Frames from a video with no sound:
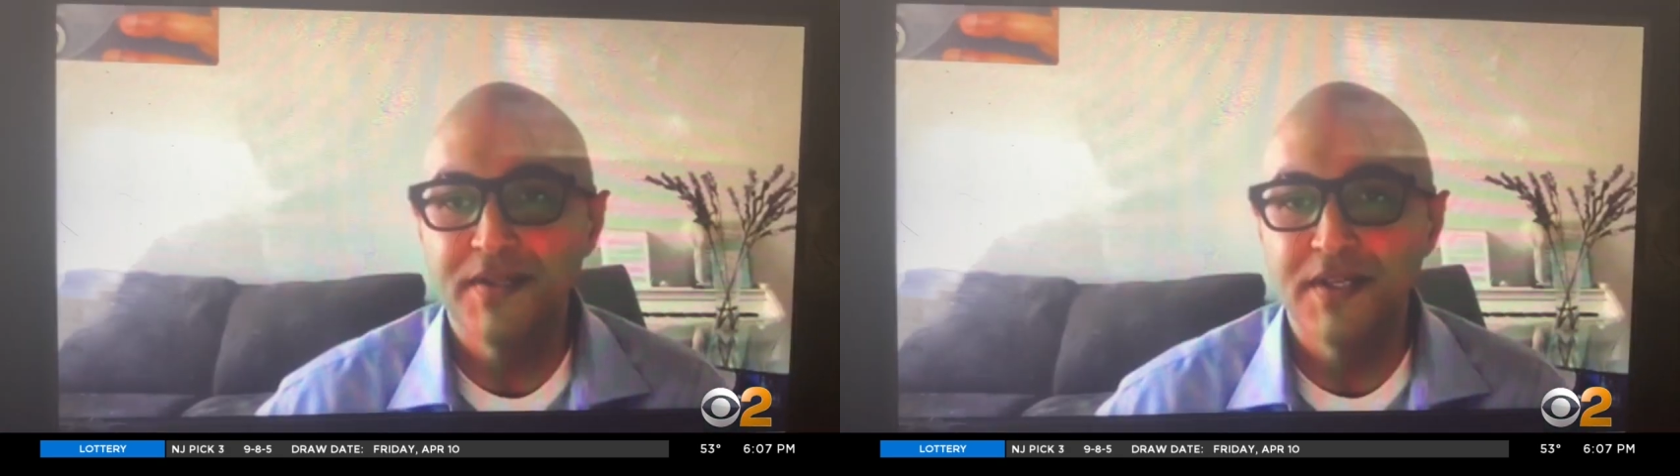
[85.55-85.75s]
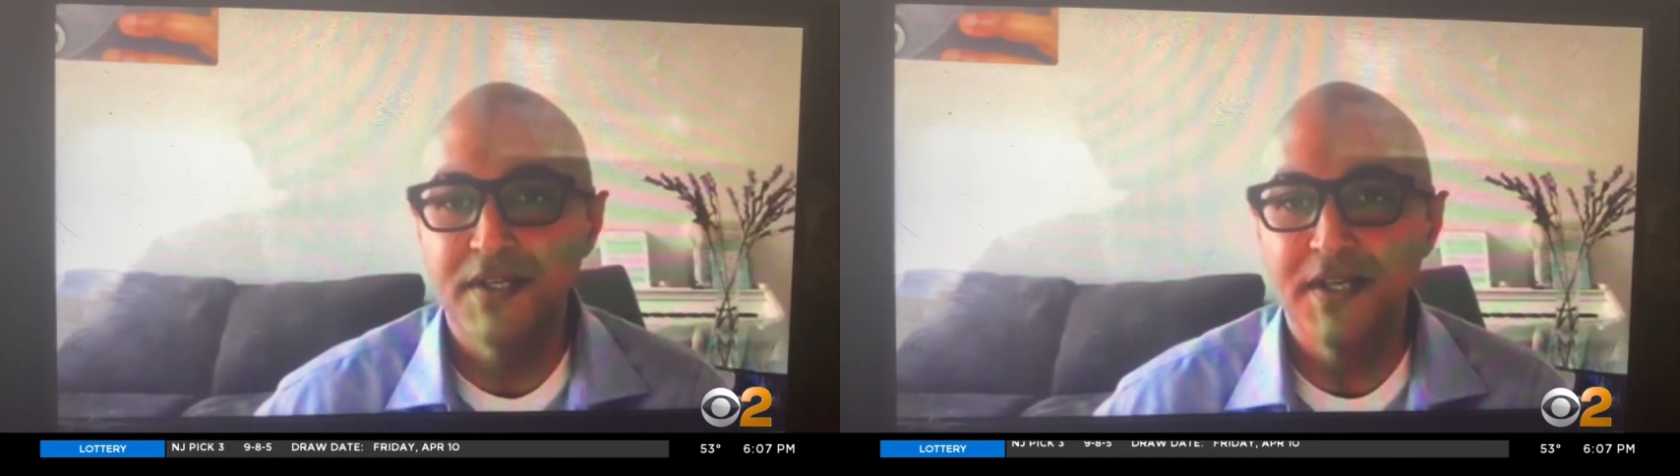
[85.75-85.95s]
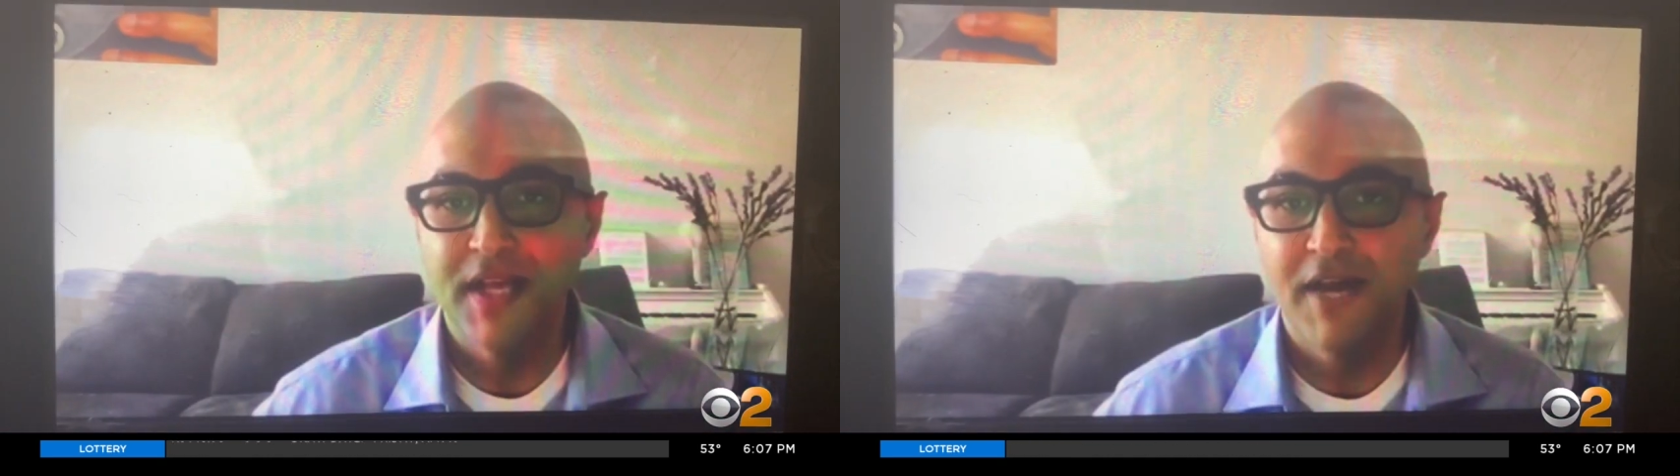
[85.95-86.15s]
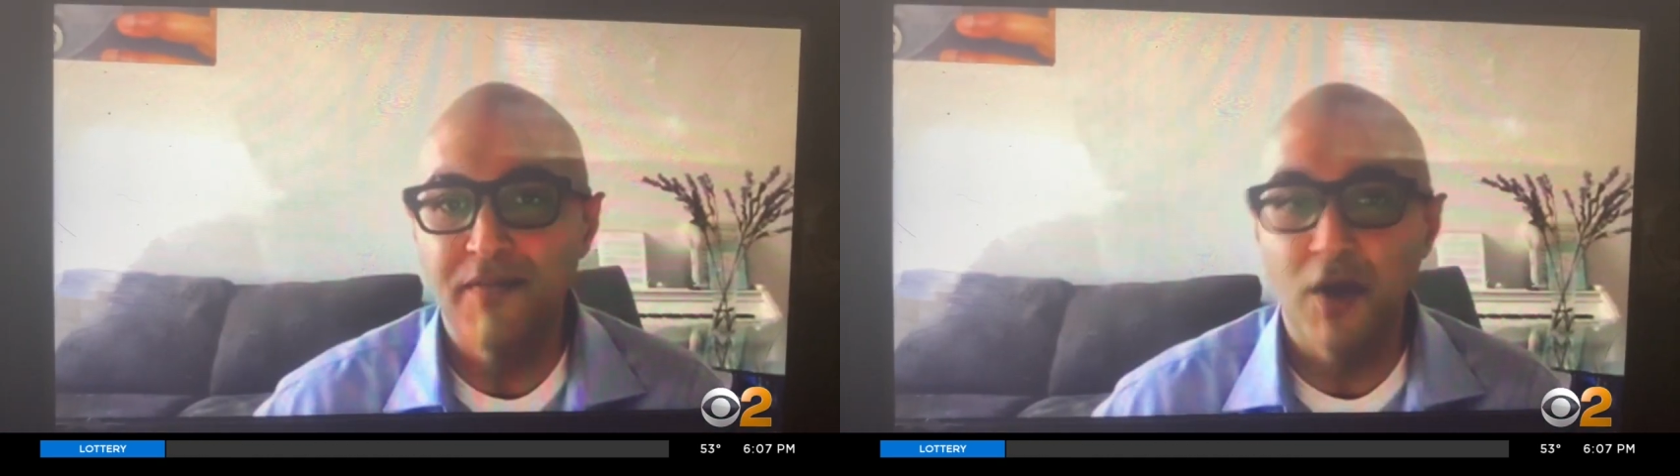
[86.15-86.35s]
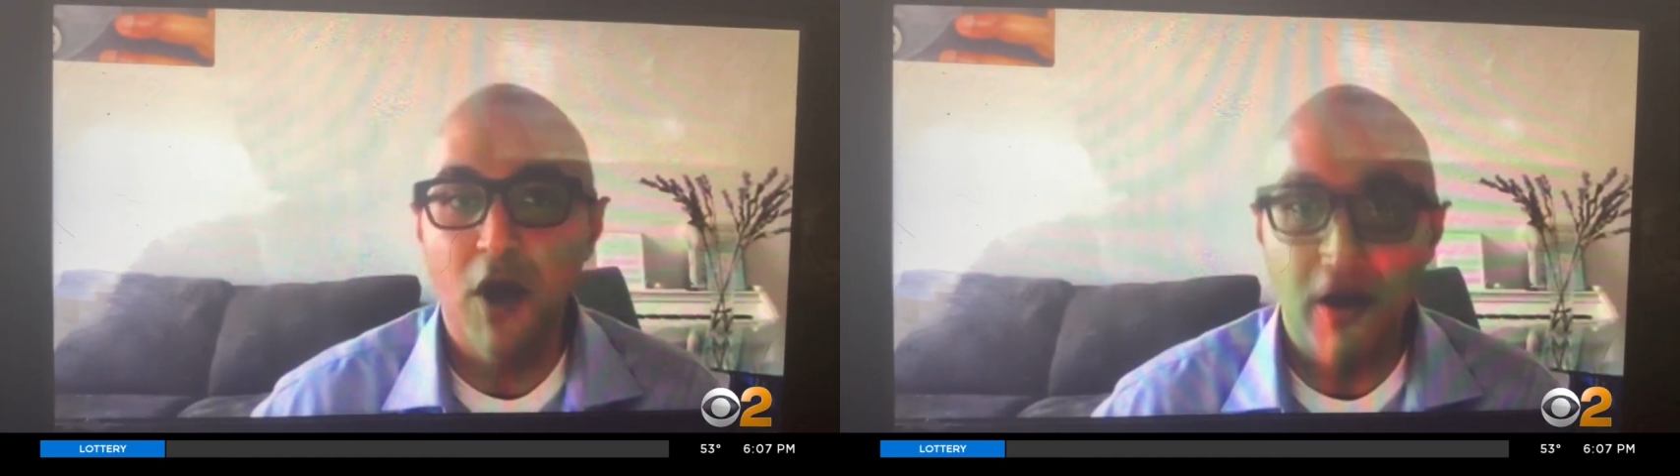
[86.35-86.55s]
didn't have the
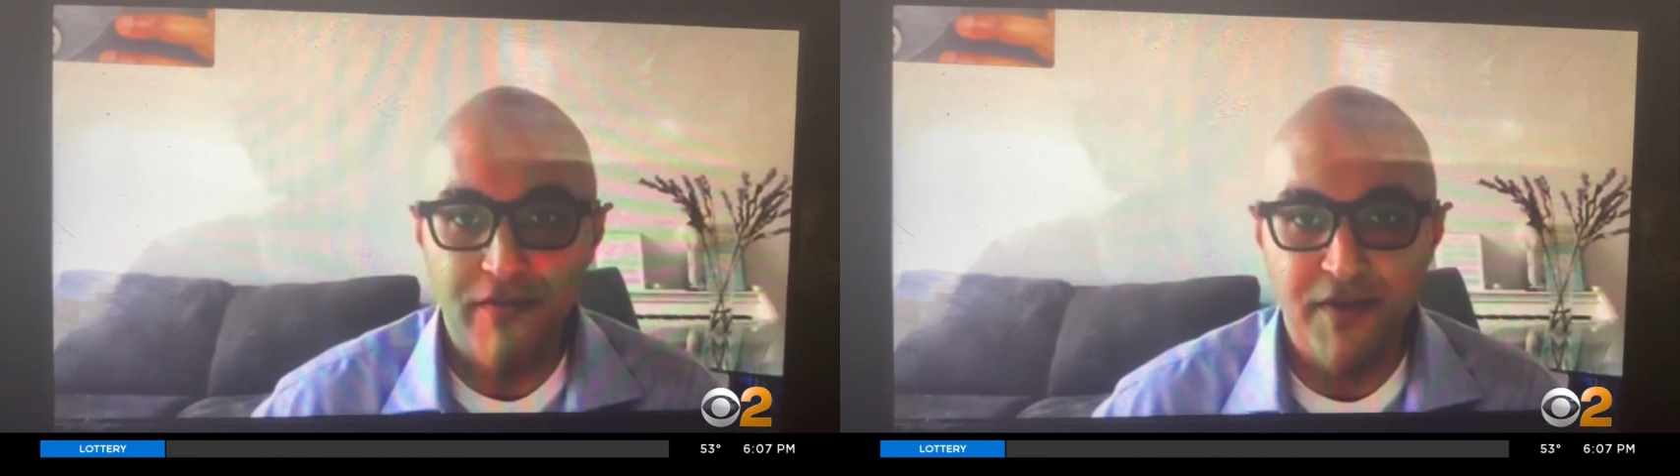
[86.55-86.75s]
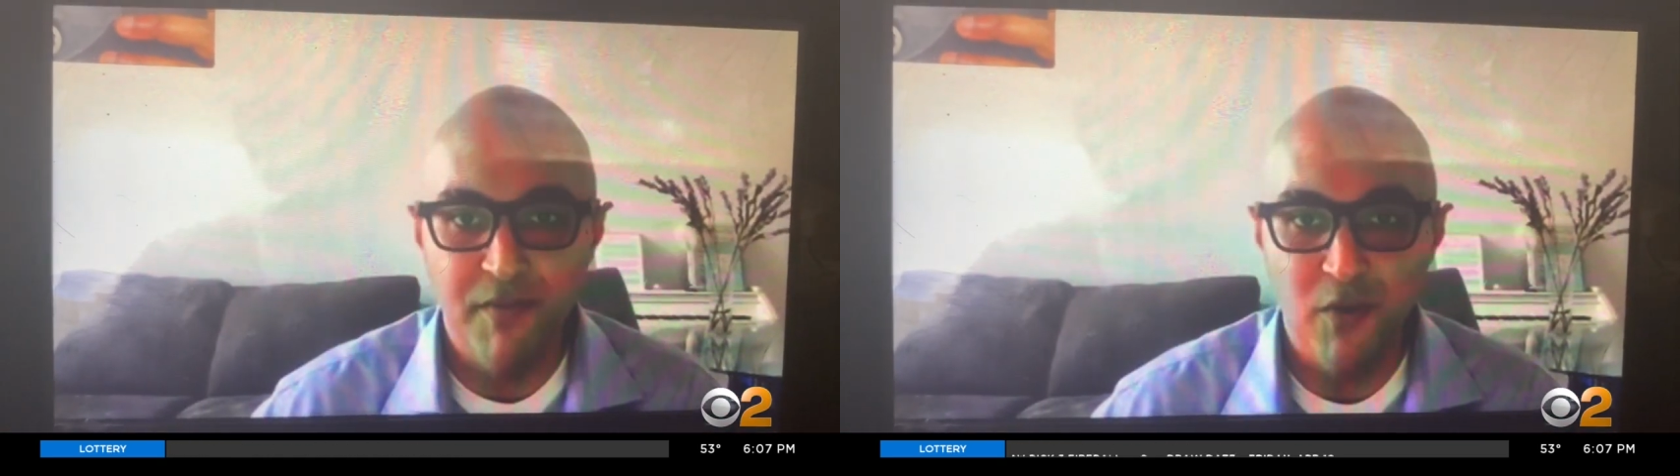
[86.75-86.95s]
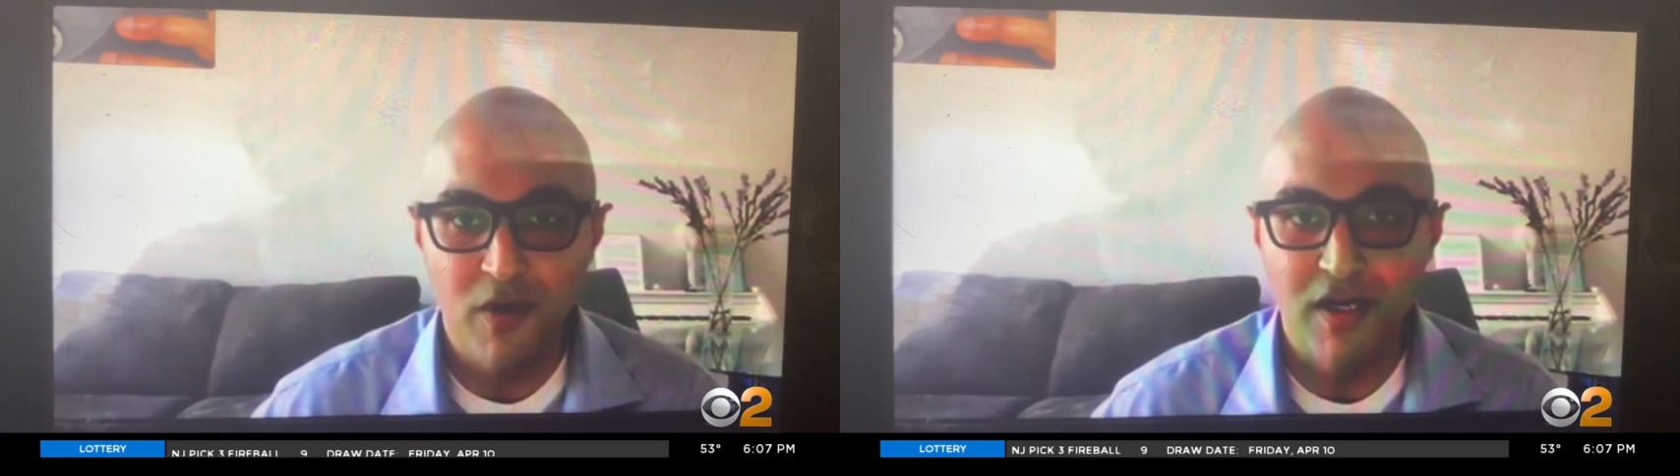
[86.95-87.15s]
cough anymore,